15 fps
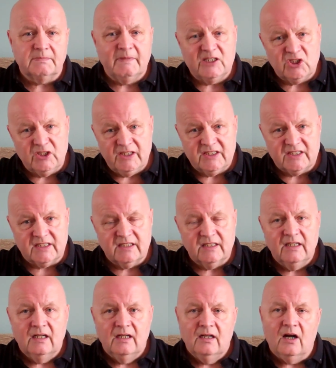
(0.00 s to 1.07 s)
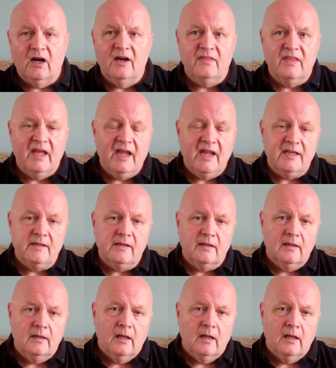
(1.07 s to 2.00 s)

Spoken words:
specialist, I then